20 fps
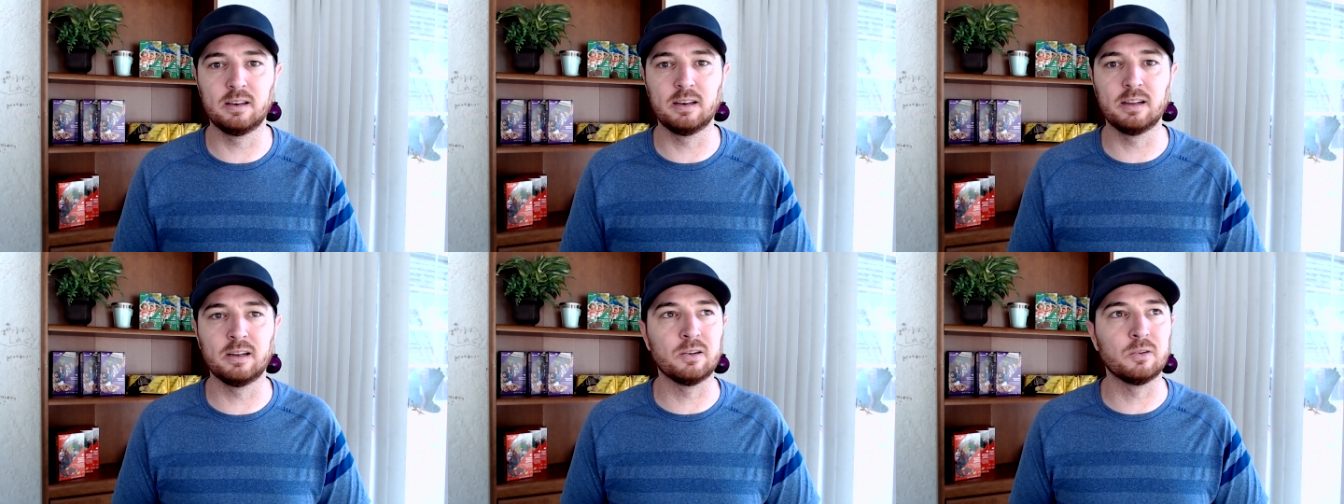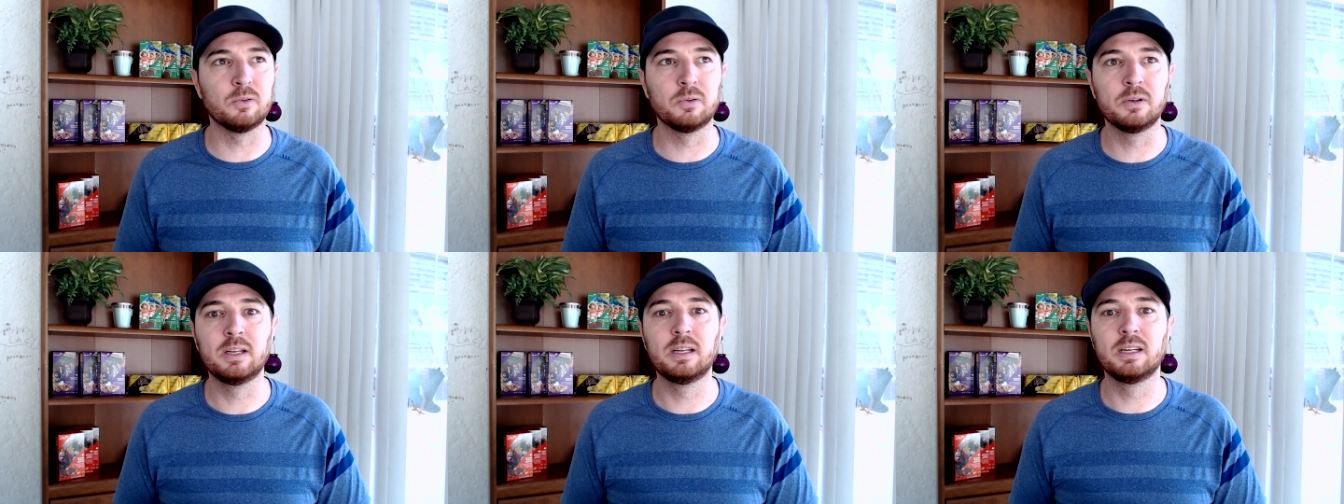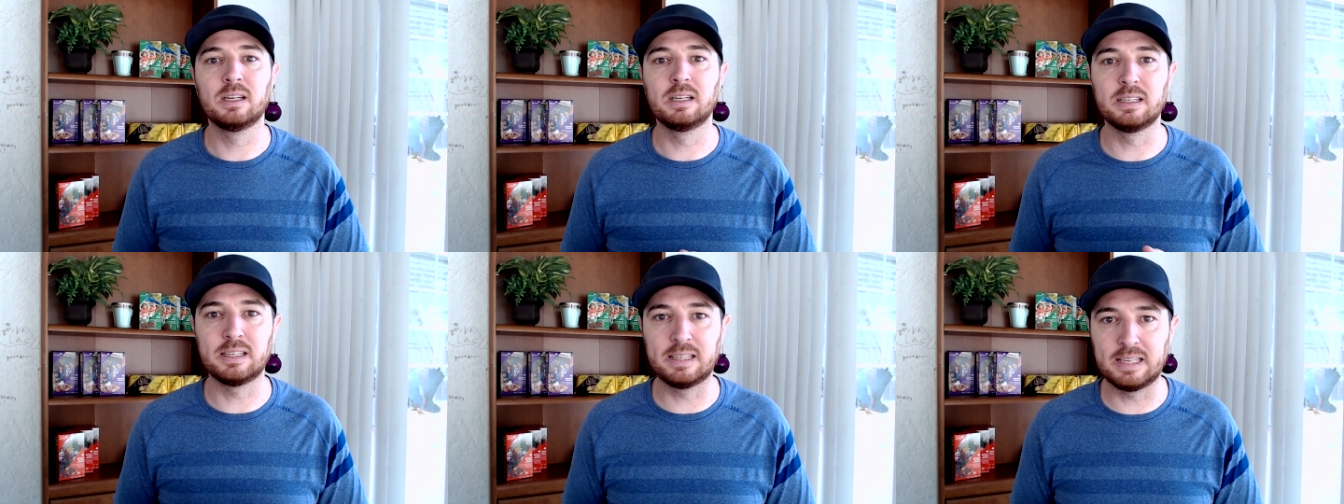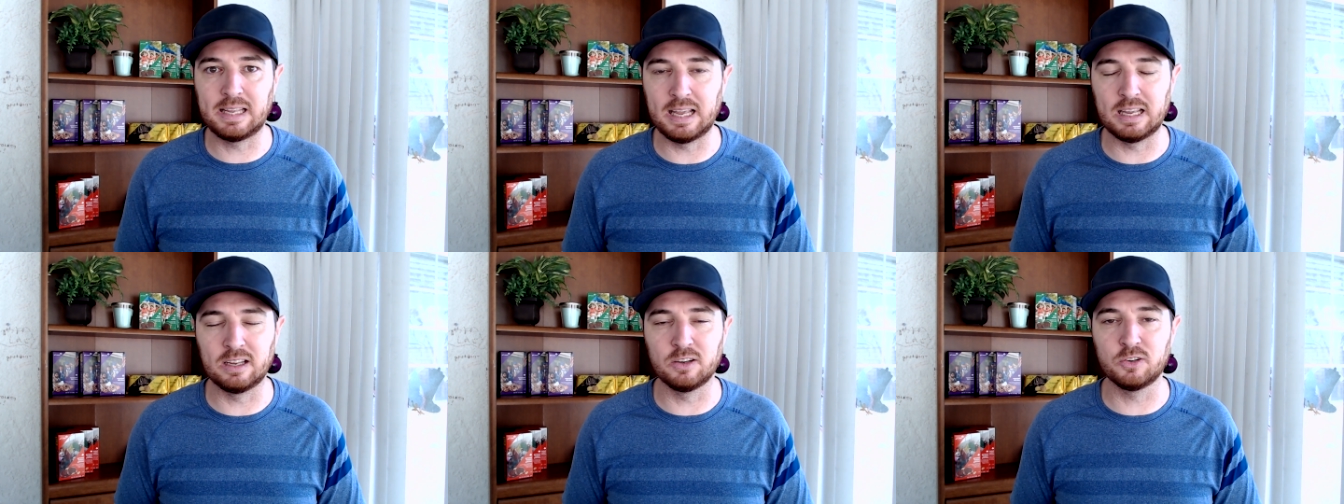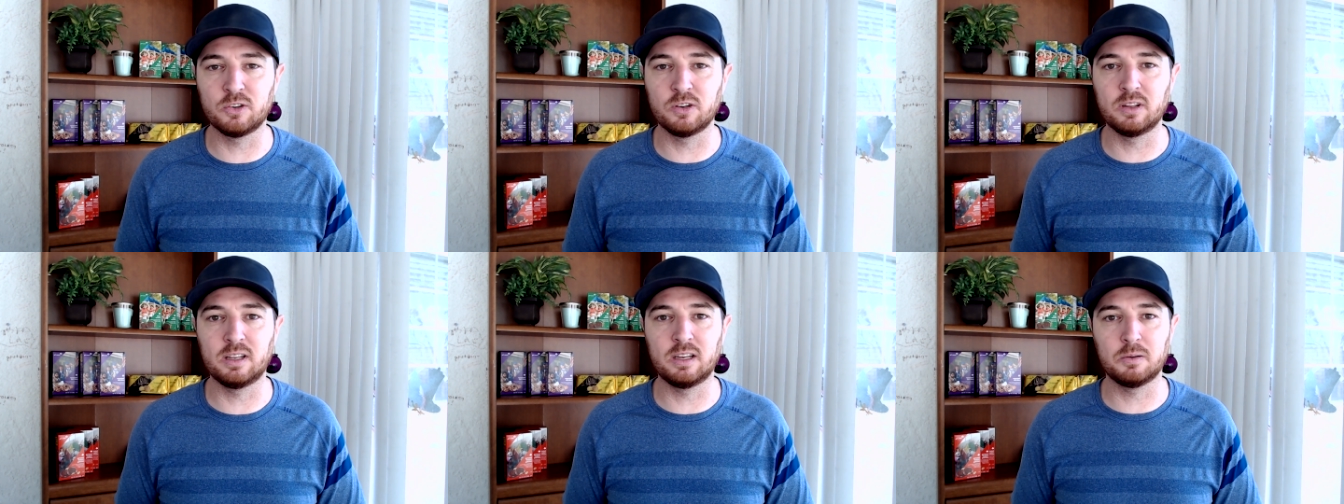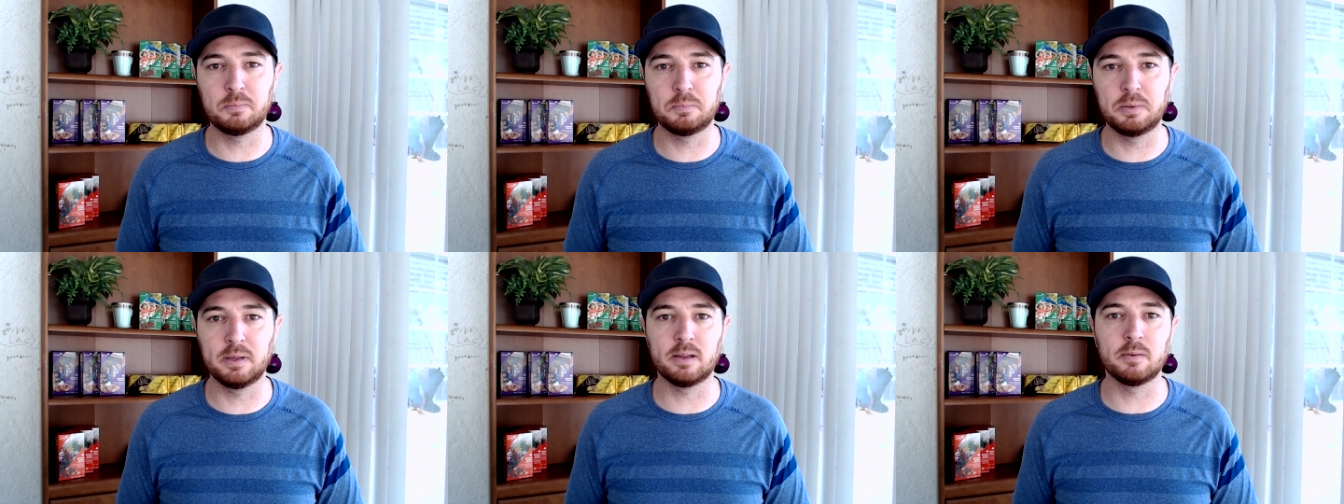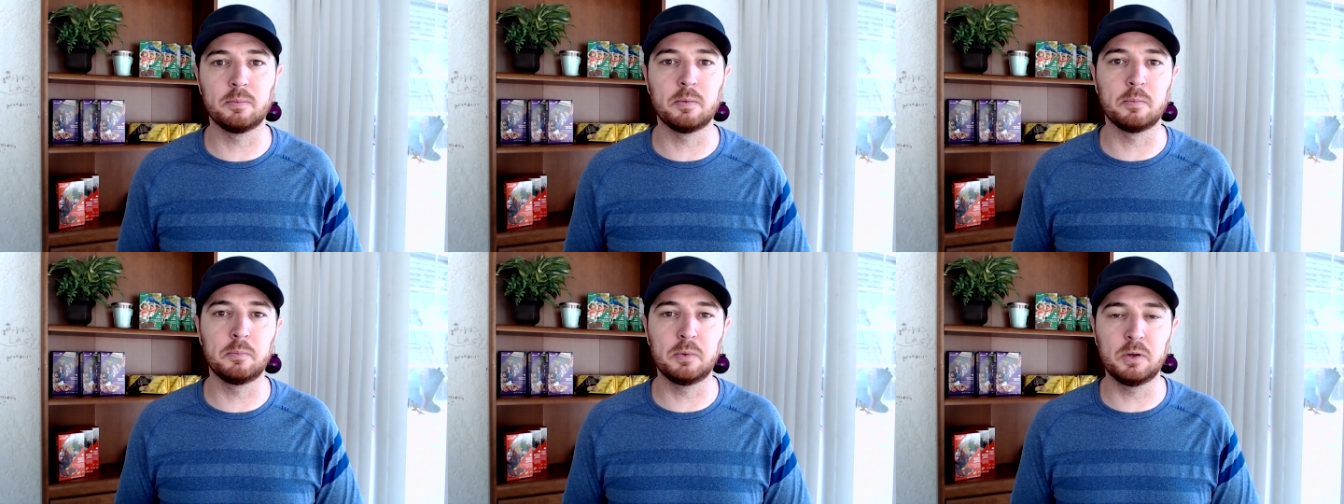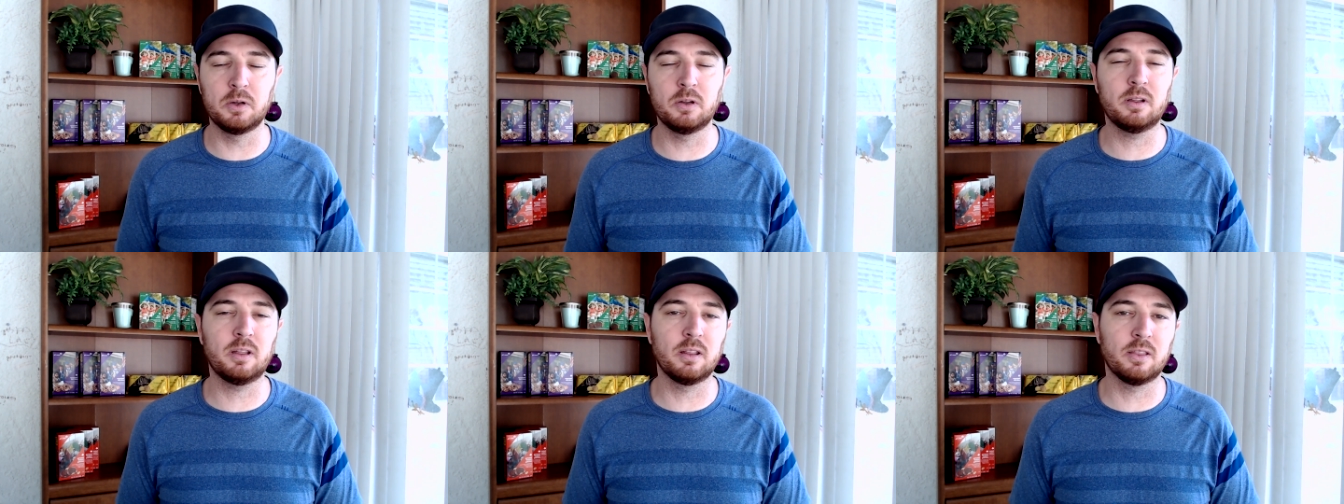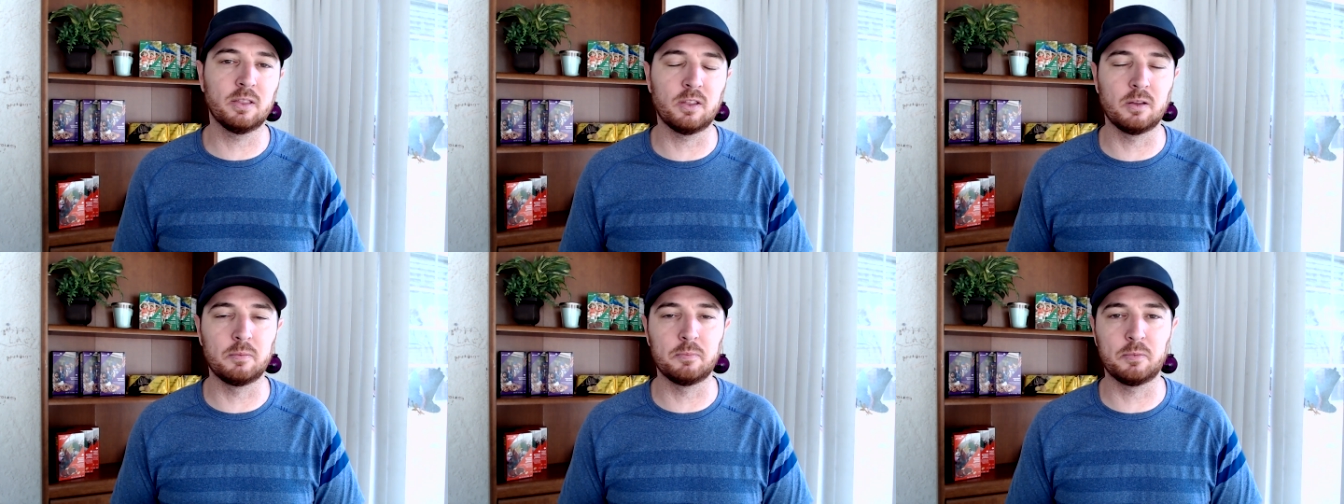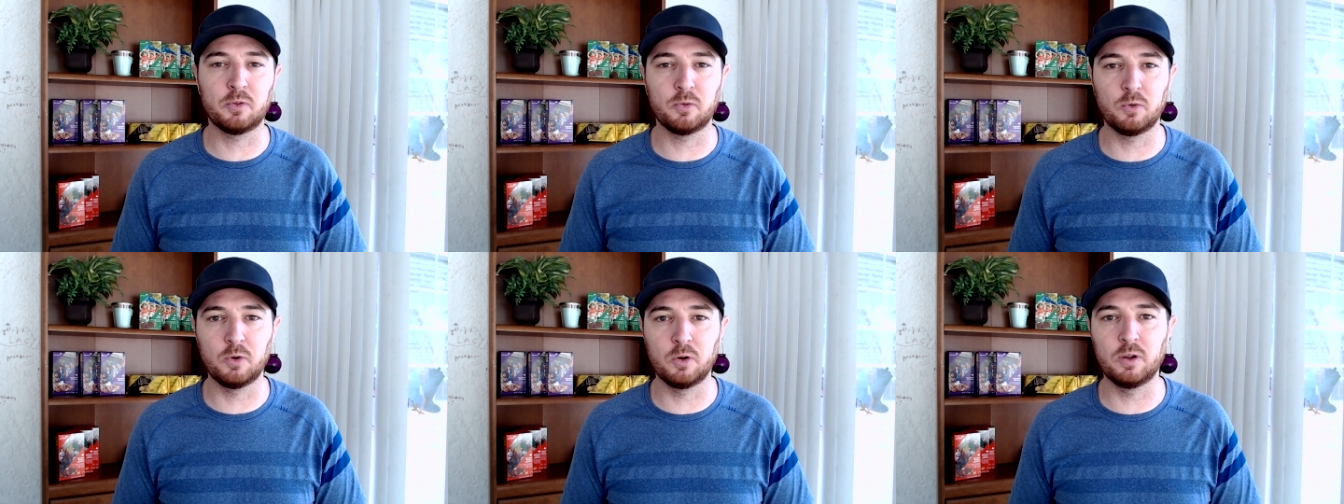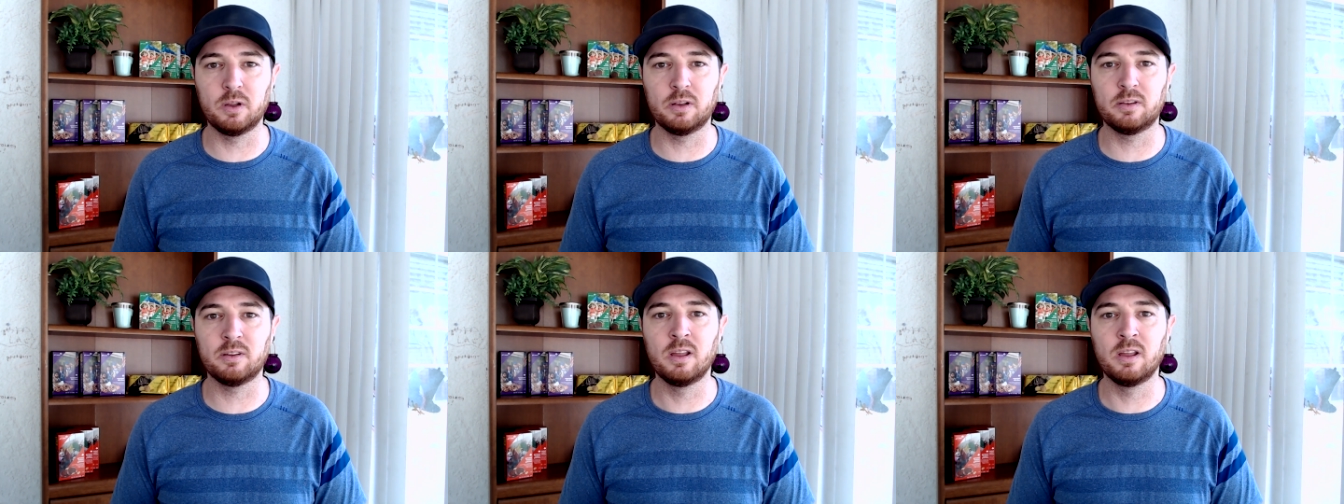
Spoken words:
Now, occasionally I'll pick up a book and thumb through it,